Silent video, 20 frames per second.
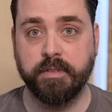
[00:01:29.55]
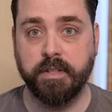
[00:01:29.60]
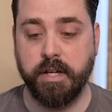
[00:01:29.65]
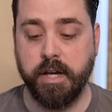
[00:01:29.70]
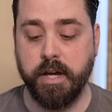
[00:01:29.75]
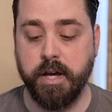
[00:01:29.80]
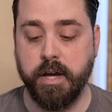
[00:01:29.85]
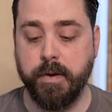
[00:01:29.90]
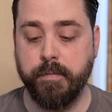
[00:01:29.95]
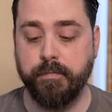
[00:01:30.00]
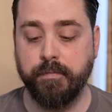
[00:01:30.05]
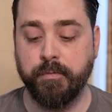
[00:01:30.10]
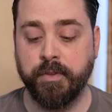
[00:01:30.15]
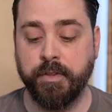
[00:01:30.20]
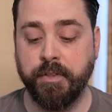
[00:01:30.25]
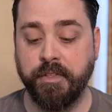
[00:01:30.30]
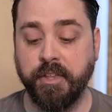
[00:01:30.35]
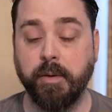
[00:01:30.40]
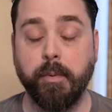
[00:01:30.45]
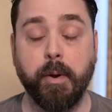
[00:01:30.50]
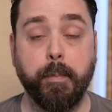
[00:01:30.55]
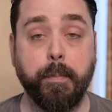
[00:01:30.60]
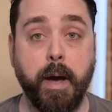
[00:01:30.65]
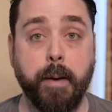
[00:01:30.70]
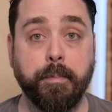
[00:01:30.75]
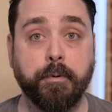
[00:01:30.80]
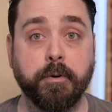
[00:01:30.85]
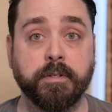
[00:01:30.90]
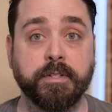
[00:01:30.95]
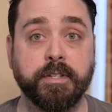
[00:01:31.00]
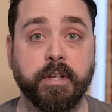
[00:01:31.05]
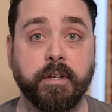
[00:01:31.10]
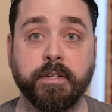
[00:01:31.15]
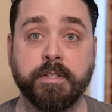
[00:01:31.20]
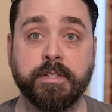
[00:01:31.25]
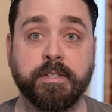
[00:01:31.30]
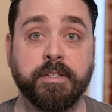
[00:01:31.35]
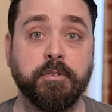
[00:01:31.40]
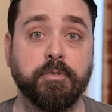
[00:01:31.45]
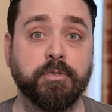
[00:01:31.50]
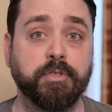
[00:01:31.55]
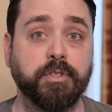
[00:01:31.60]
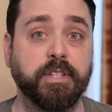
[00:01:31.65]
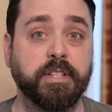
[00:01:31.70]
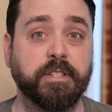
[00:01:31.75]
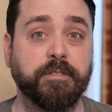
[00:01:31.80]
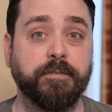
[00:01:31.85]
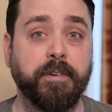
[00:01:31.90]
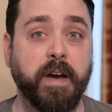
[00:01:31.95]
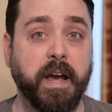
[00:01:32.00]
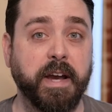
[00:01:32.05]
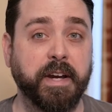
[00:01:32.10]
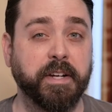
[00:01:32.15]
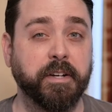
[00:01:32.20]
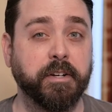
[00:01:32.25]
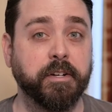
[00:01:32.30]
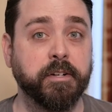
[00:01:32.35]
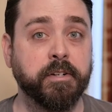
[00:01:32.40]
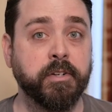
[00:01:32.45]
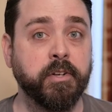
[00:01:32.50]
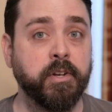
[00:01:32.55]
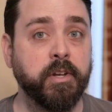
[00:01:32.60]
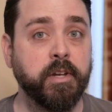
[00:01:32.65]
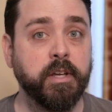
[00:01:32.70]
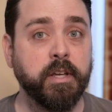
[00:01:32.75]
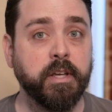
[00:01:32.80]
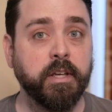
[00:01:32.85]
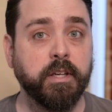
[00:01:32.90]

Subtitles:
The thing about popcorn salt is usually it's finer,